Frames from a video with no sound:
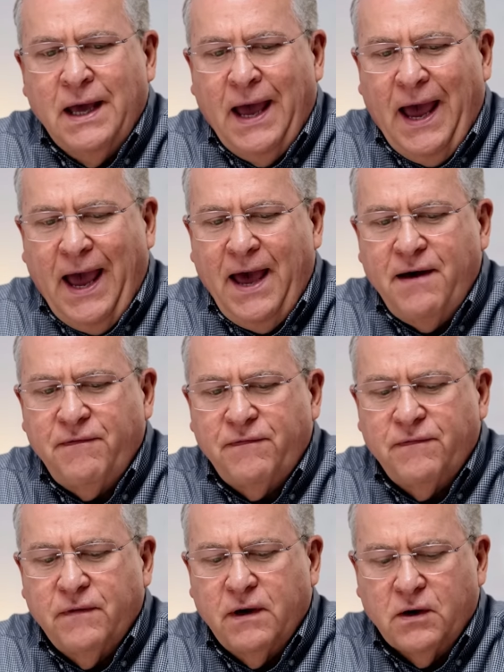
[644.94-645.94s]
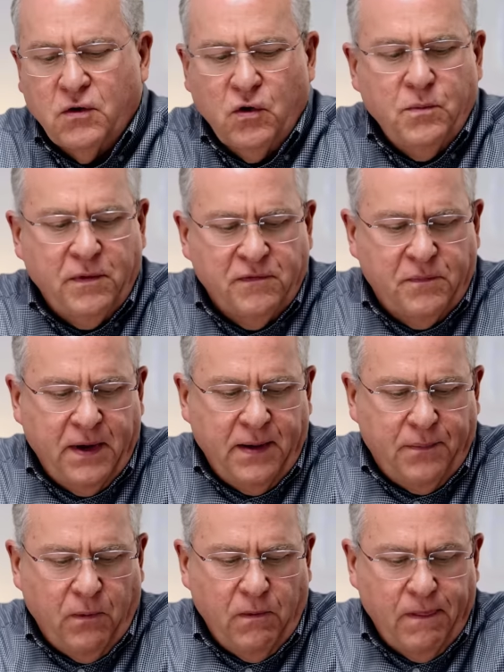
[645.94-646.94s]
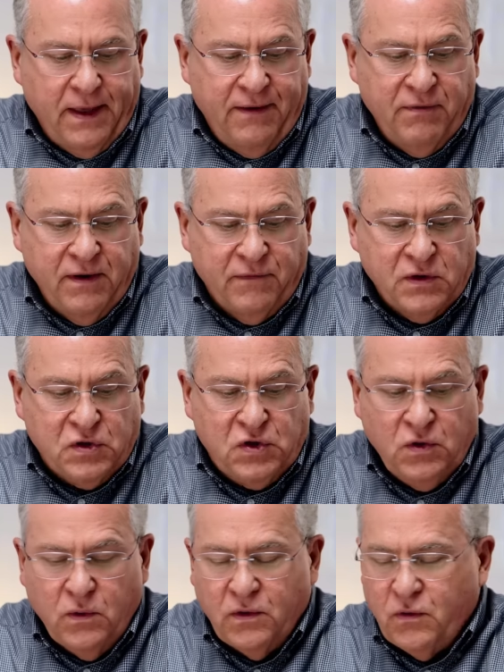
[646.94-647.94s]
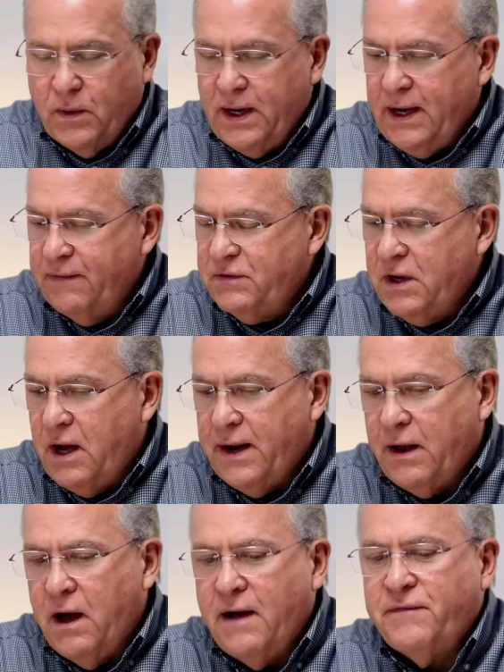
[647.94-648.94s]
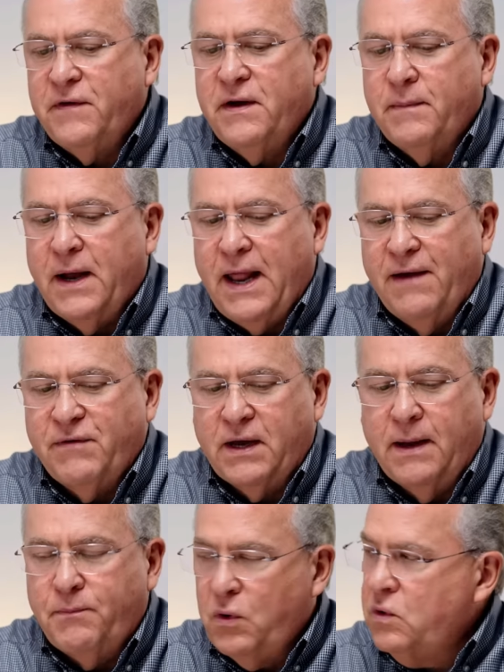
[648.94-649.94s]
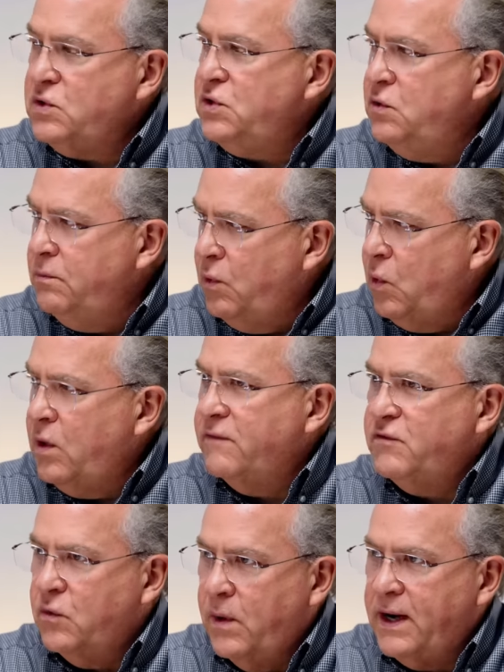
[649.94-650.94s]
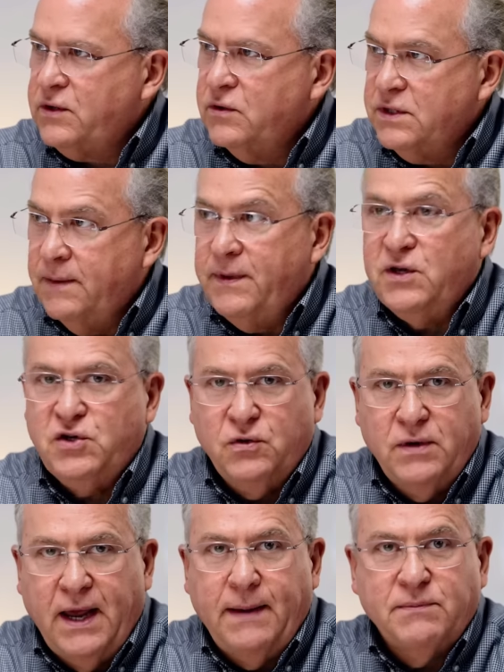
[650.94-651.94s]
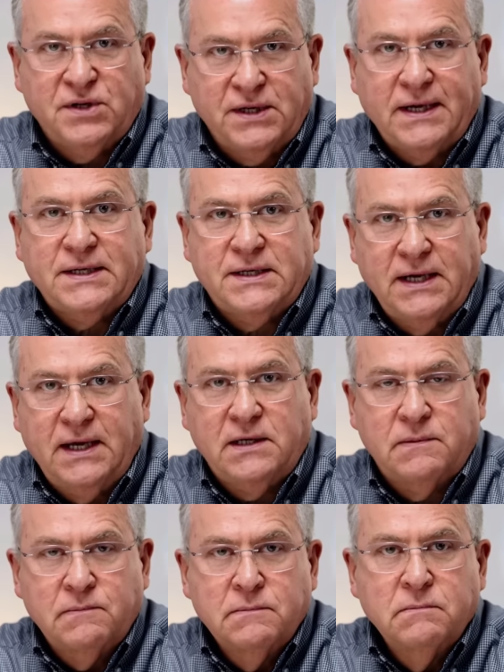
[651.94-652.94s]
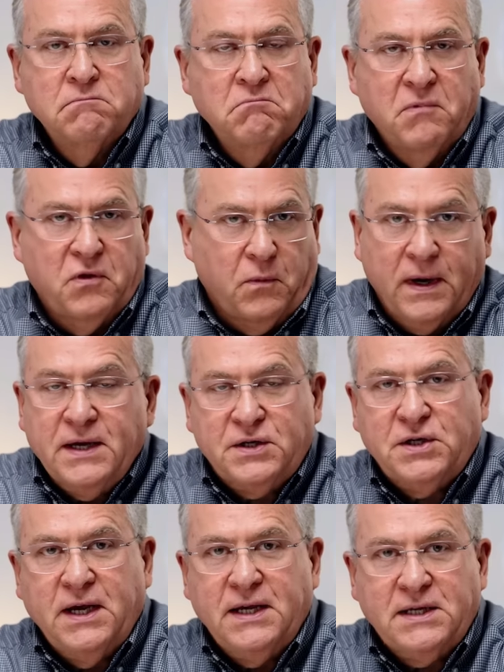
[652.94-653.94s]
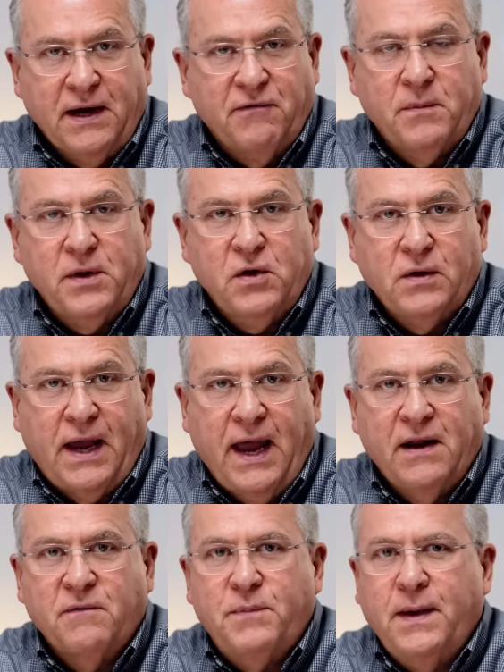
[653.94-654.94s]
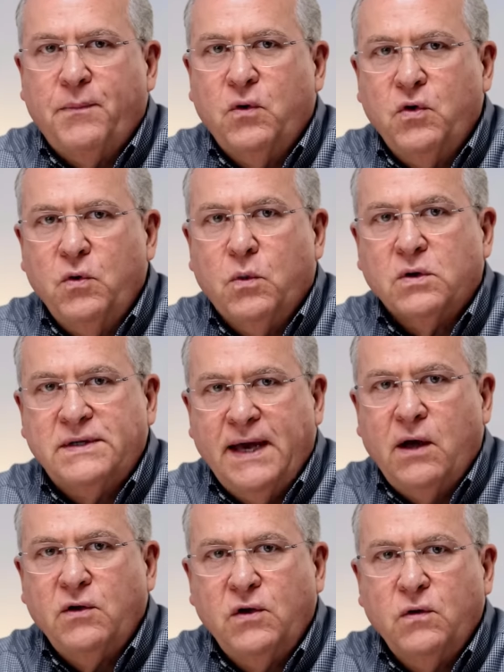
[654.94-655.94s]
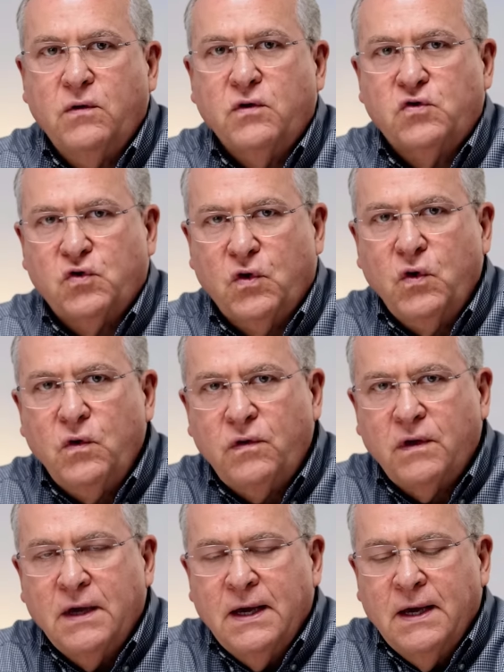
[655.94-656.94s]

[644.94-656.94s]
have a group of people, even if it's two or three. I've taught often about having a personal board of directors. That means you name six seats three seats, however many you can, of people who will tell you the truth.